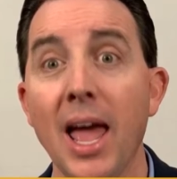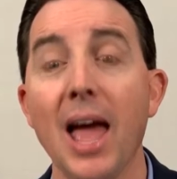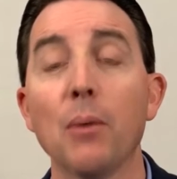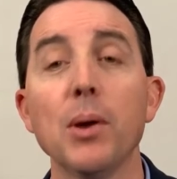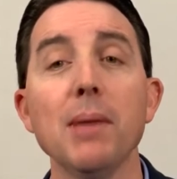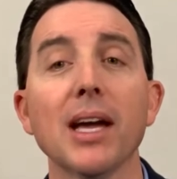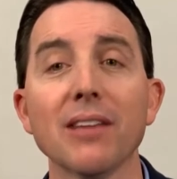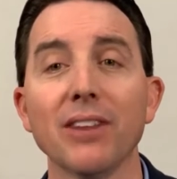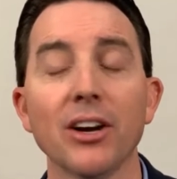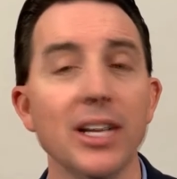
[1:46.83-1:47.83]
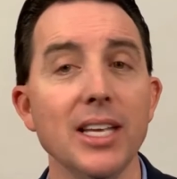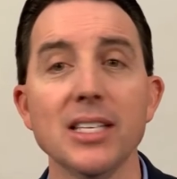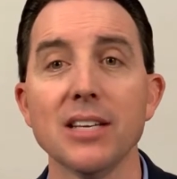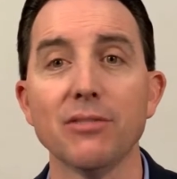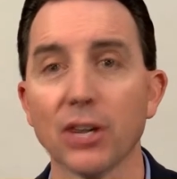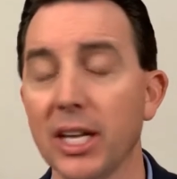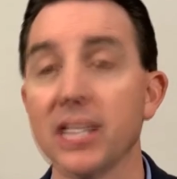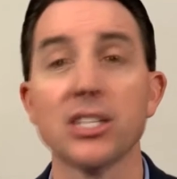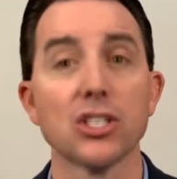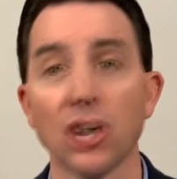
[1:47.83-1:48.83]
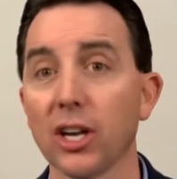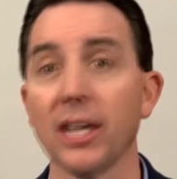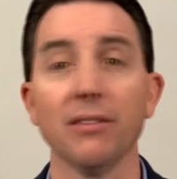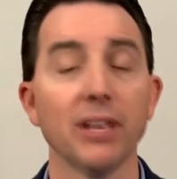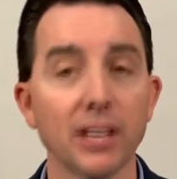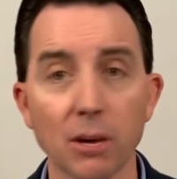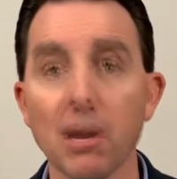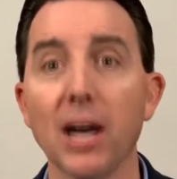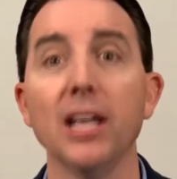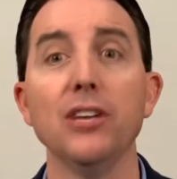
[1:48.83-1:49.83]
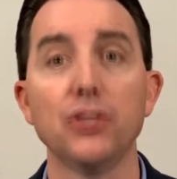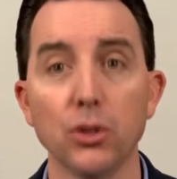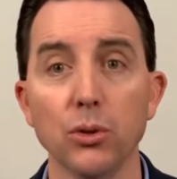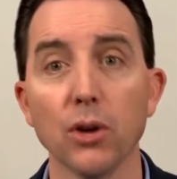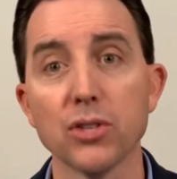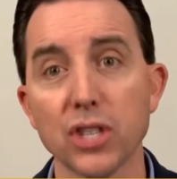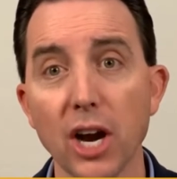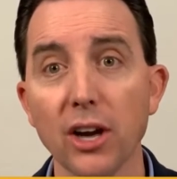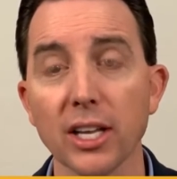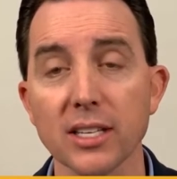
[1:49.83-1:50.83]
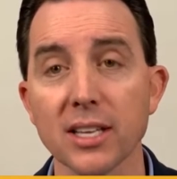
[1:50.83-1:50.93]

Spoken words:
And we make it very easy for kids to start giving their money to those charities.